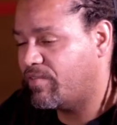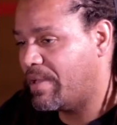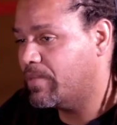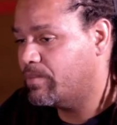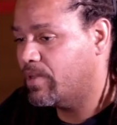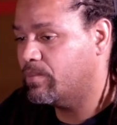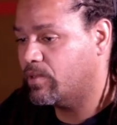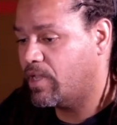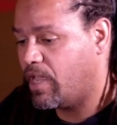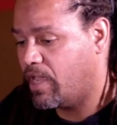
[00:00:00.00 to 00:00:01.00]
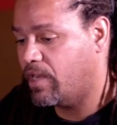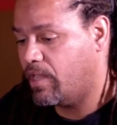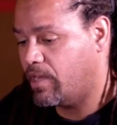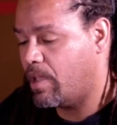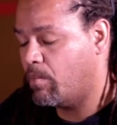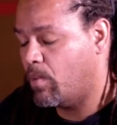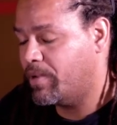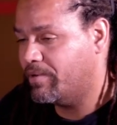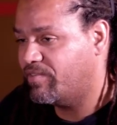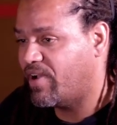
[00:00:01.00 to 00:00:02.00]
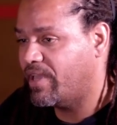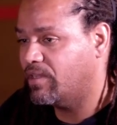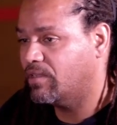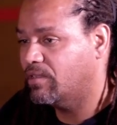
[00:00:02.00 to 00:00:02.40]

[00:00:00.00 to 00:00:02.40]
family member in, in that moment of fighting.